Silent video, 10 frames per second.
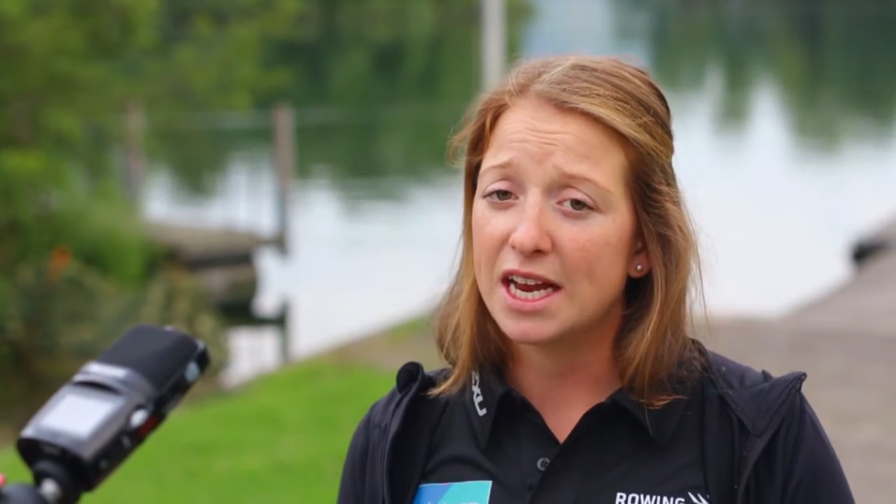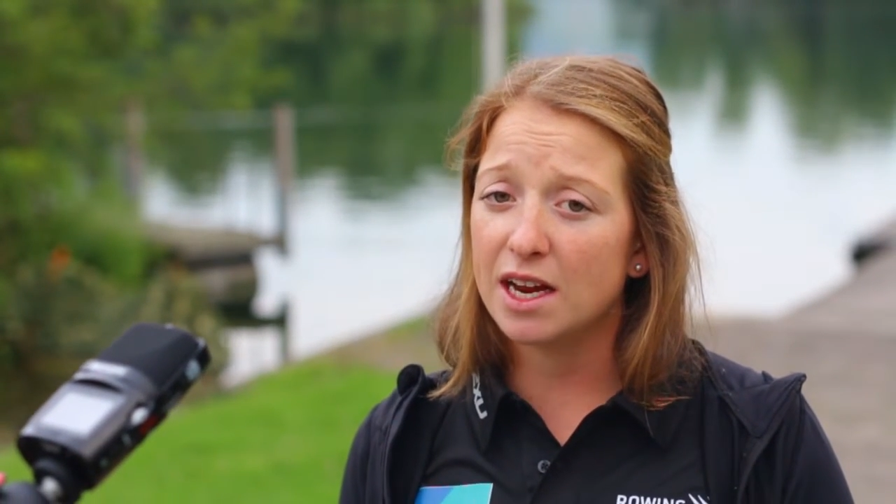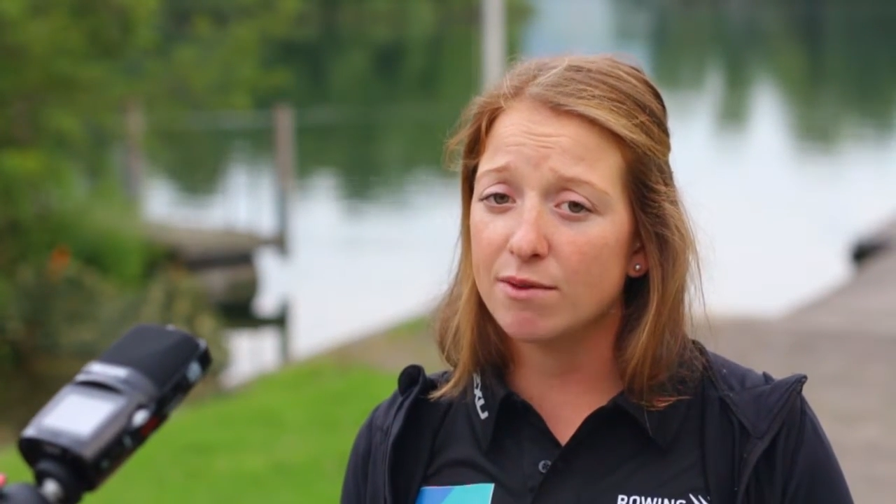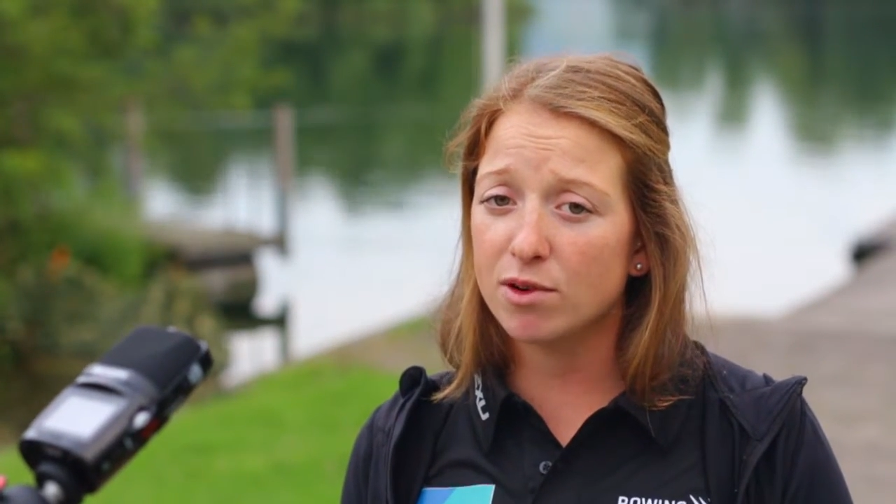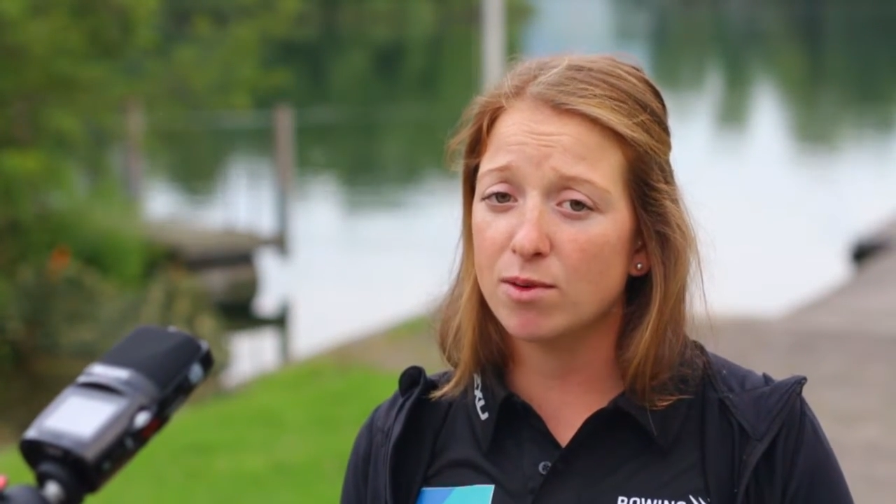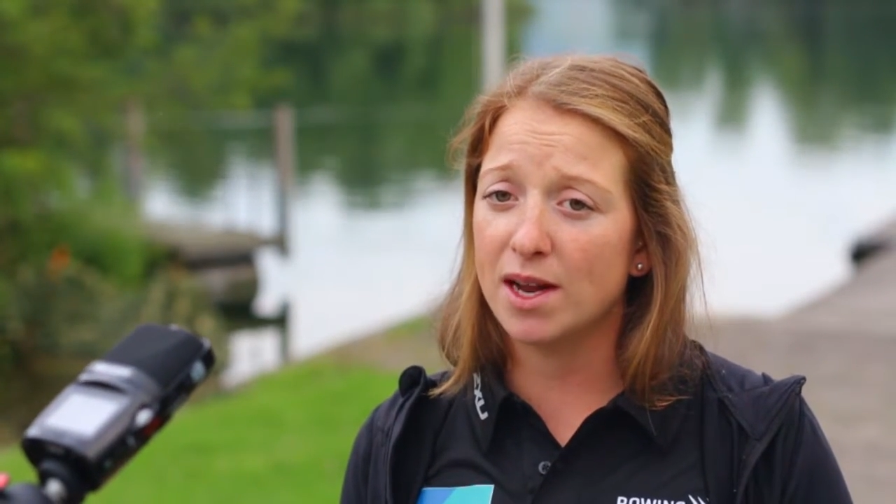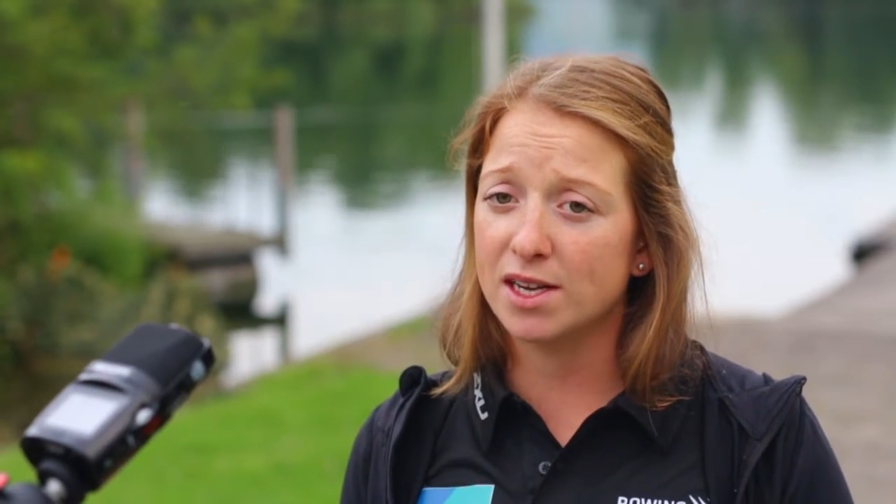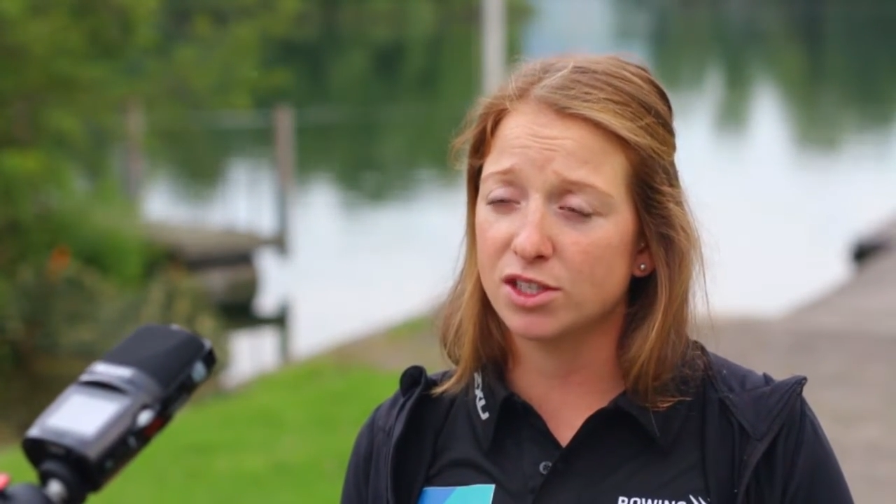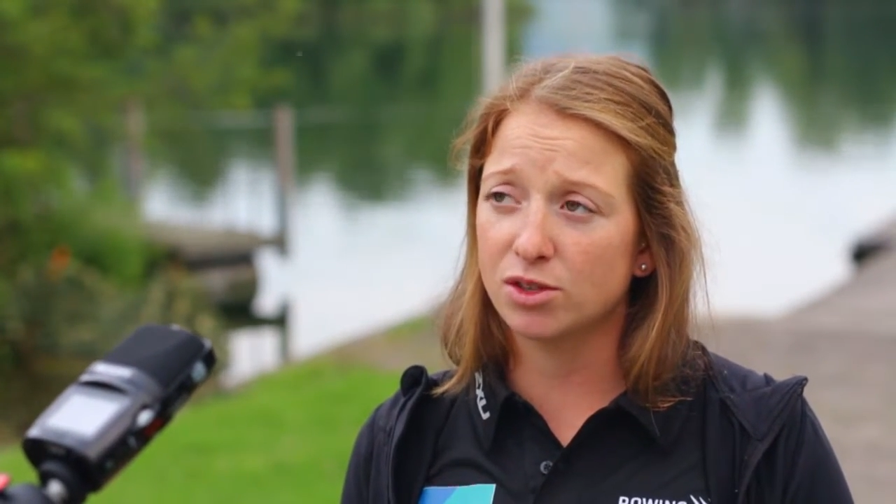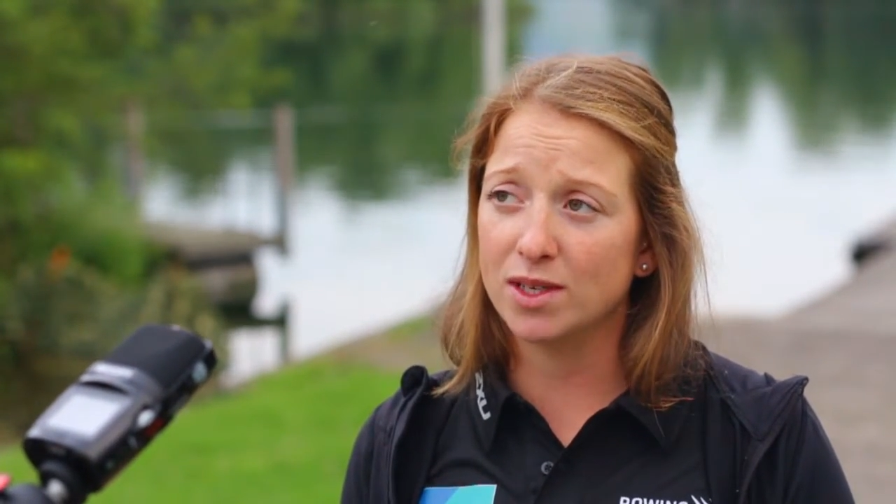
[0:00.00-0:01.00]
everyone
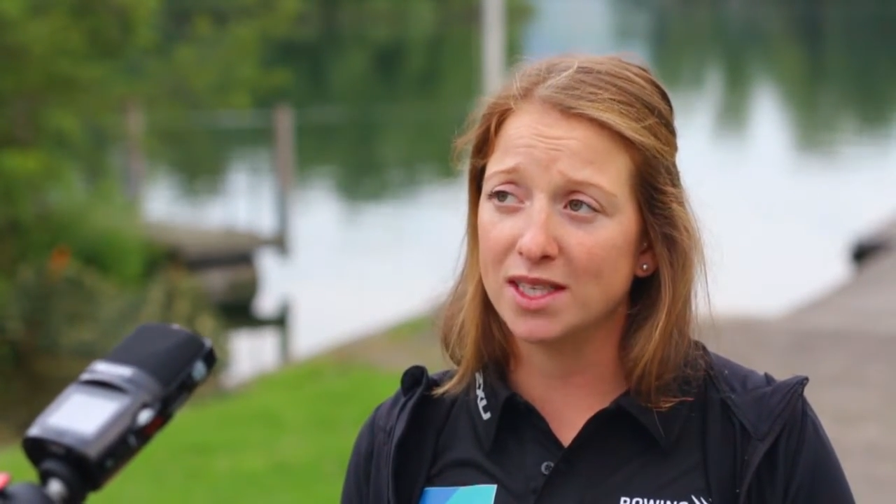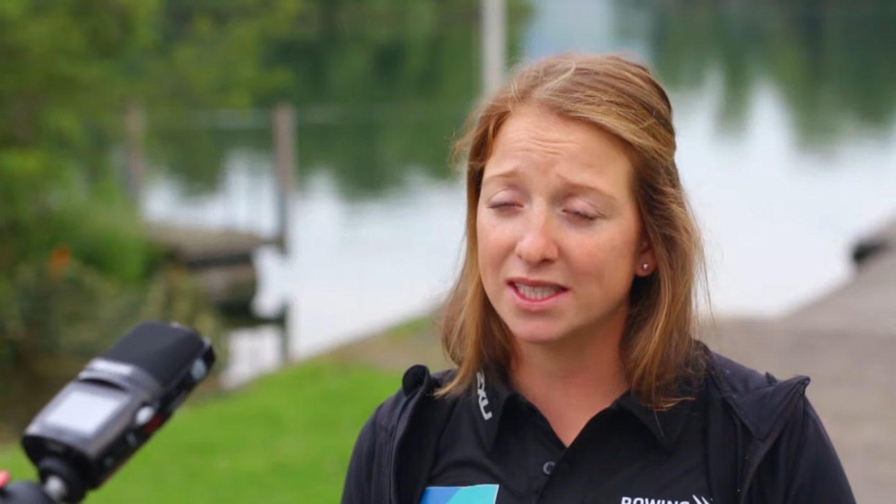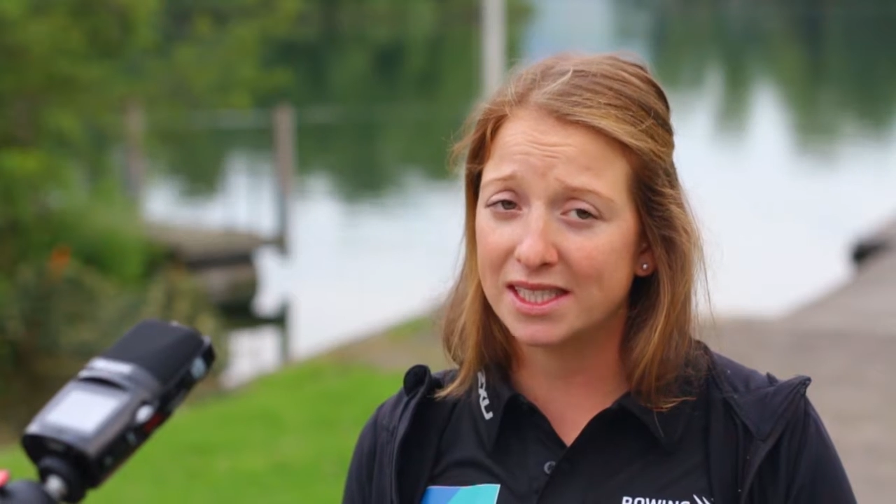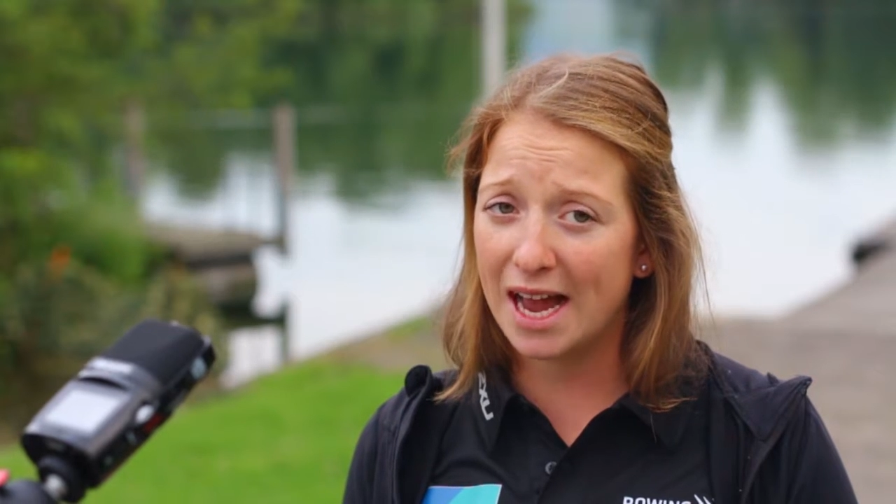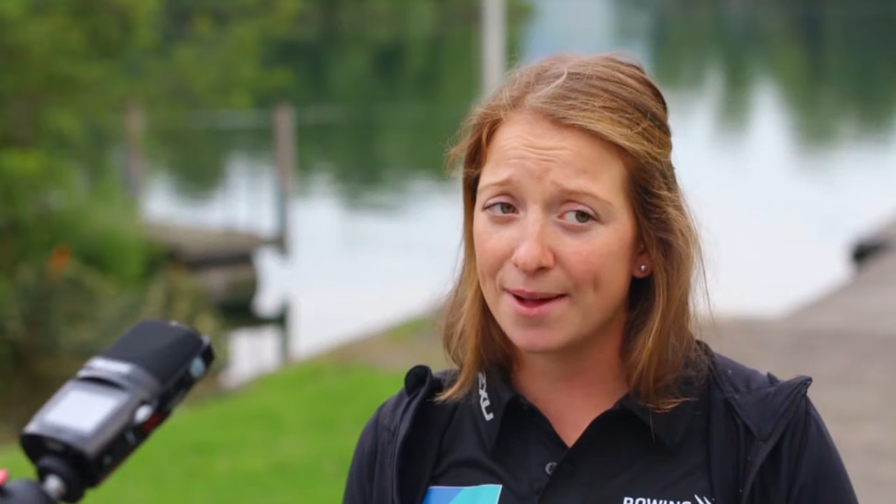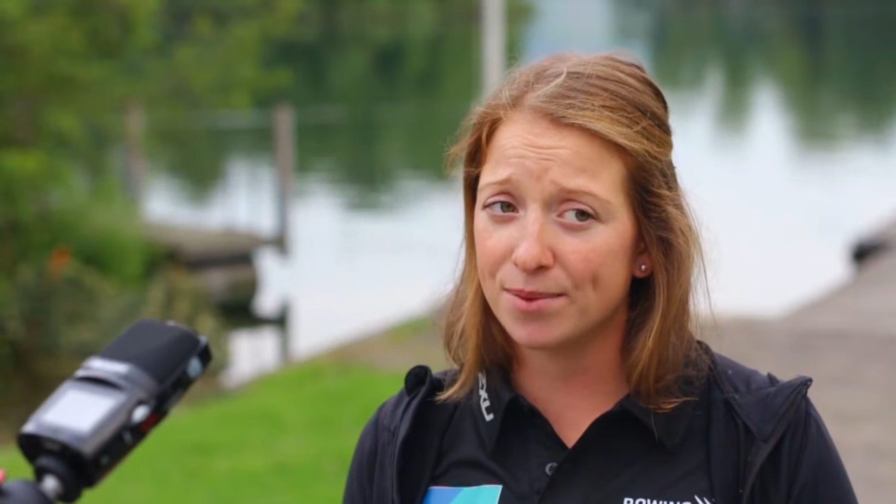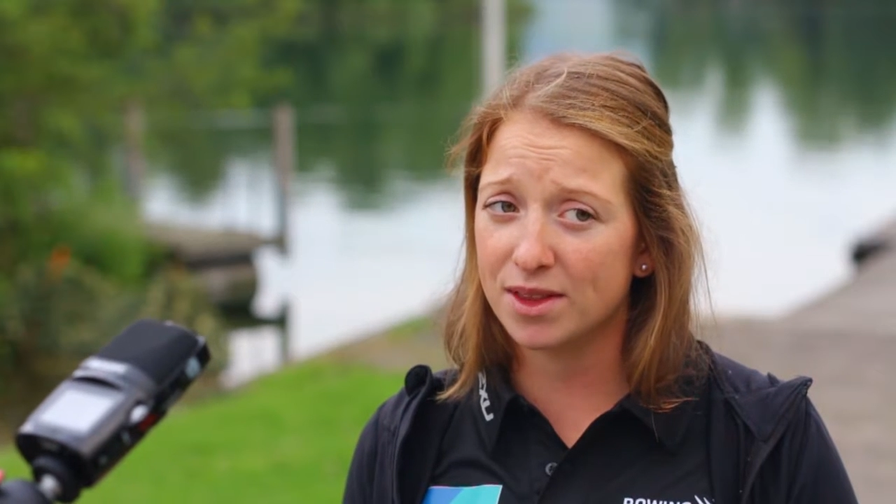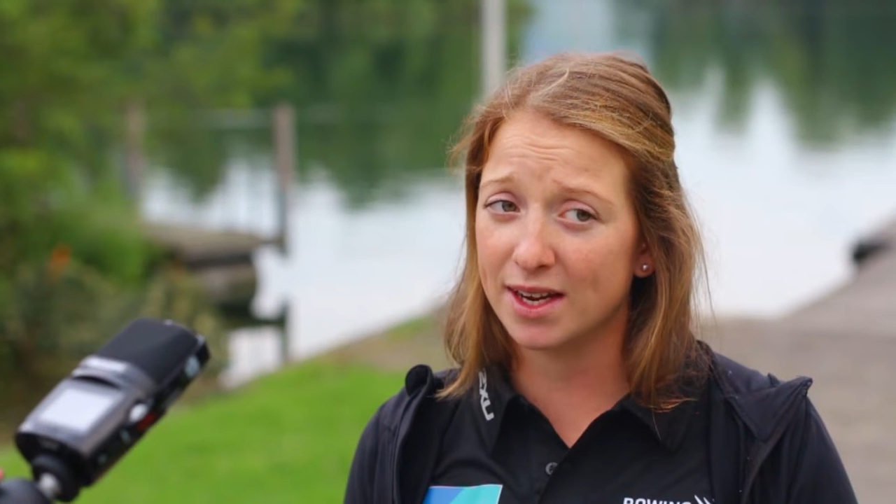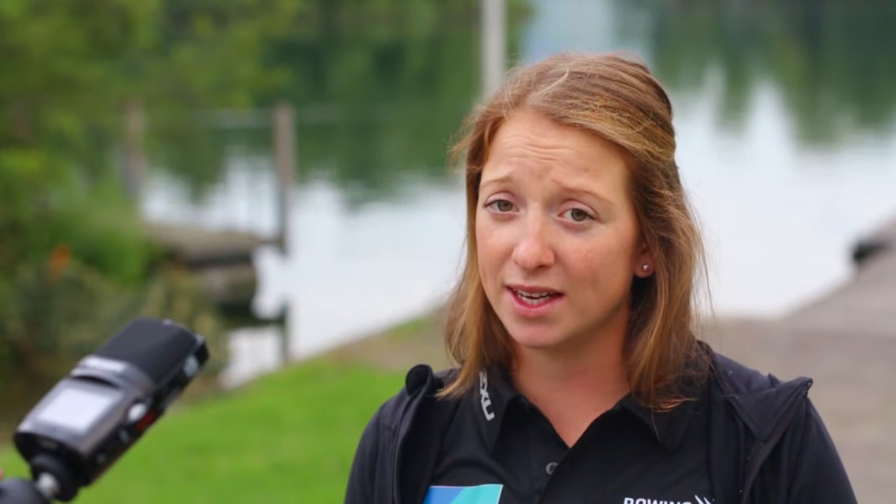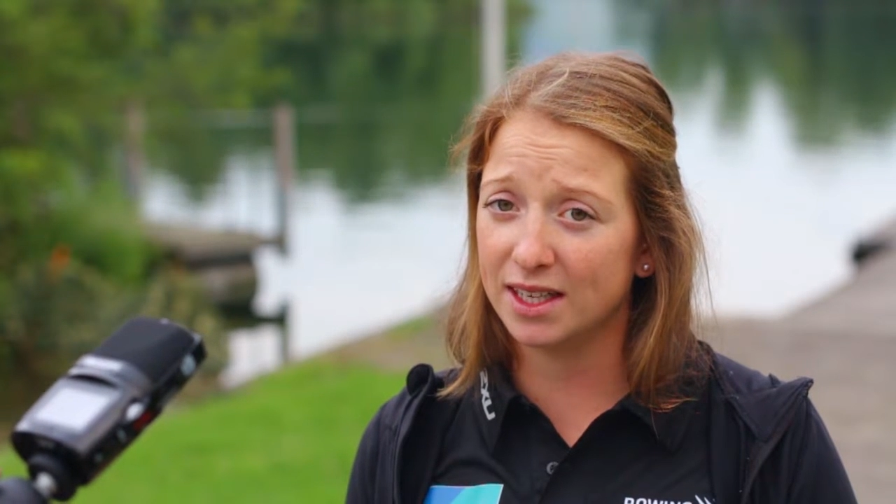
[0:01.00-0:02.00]
is doing the same
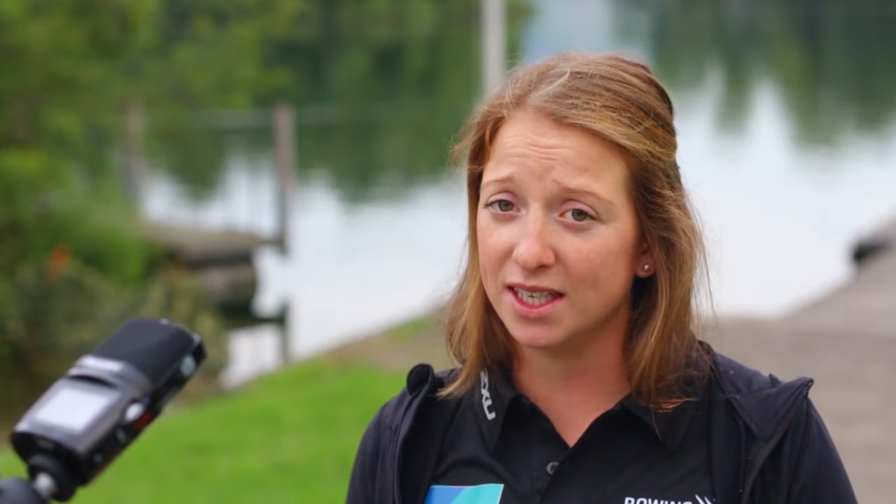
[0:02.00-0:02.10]
thing